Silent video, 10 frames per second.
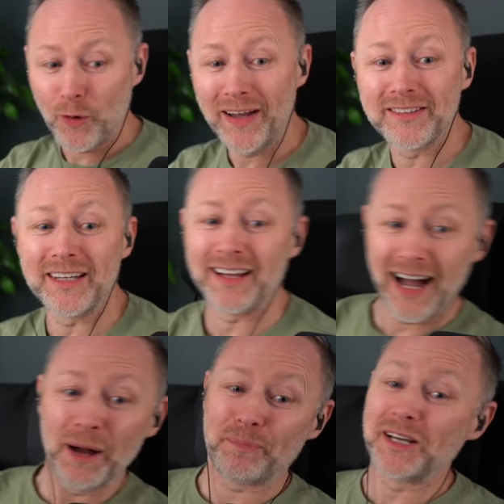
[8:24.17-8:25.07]
go into
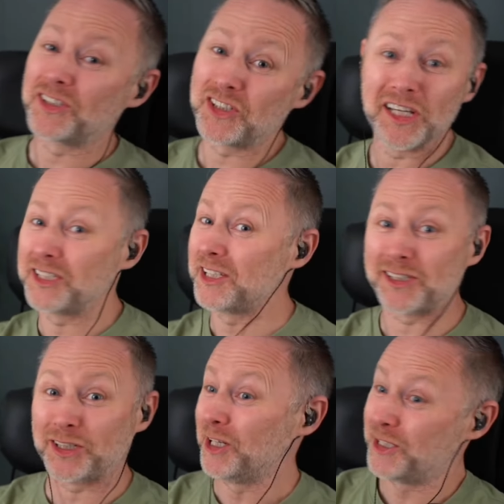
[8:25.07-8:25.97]
that, but Jesus
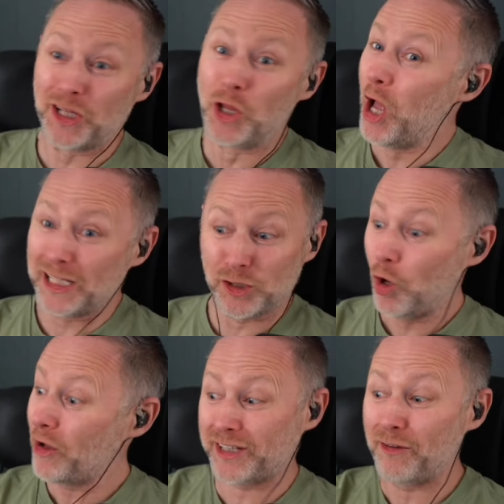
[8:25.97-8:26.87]
is
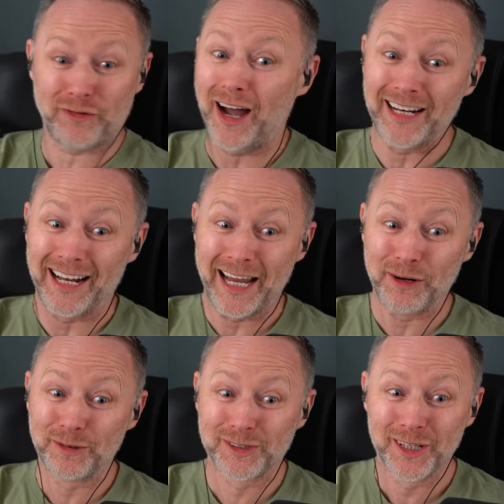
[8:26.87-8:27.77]
not a fan of
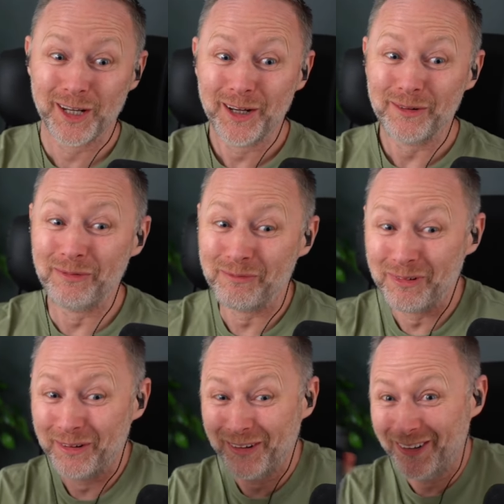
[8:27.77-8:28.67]
nails.
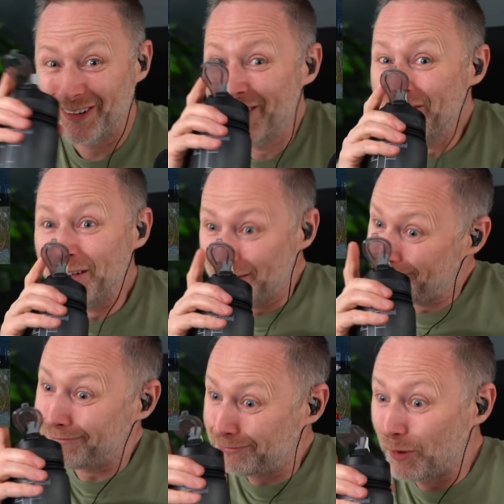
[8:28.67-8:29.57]
We'll
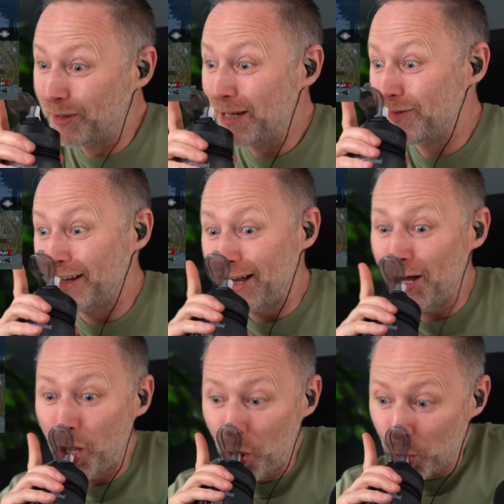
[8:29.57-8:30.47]
leave it
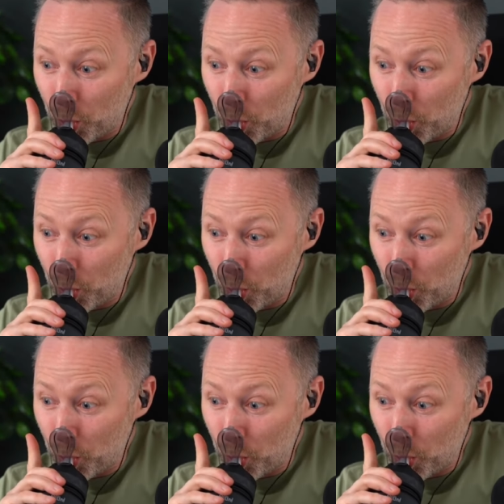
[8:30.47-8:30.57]
there.